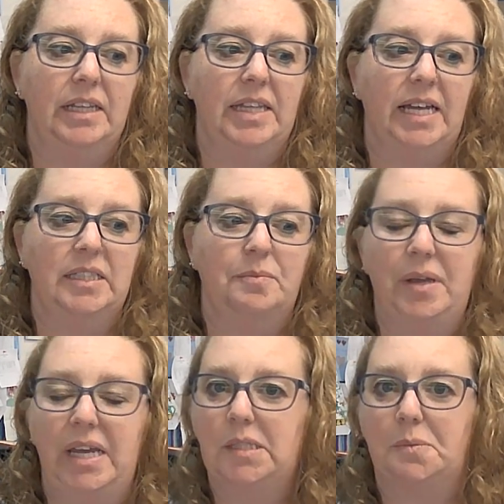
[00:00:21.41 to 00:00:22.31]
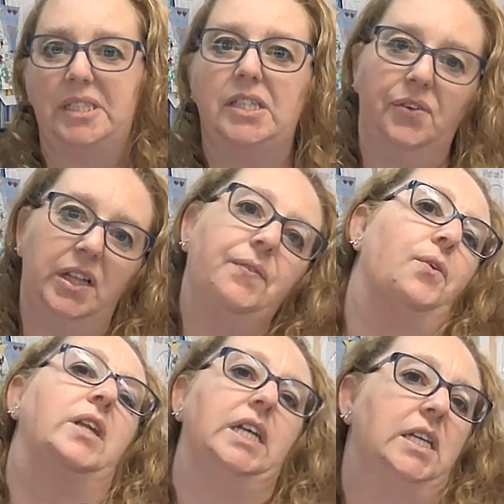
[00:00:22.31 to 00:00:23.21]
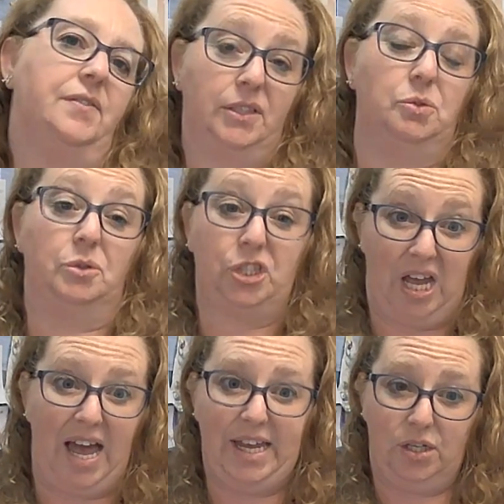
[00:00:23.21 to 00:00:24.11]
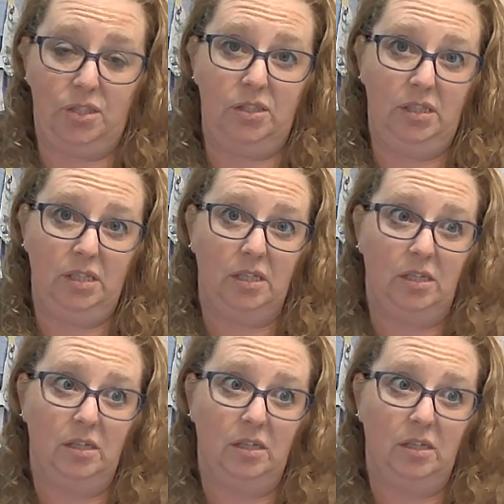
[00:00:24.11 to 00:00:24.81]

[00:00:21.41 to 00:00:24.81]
that's made specifically for an individual child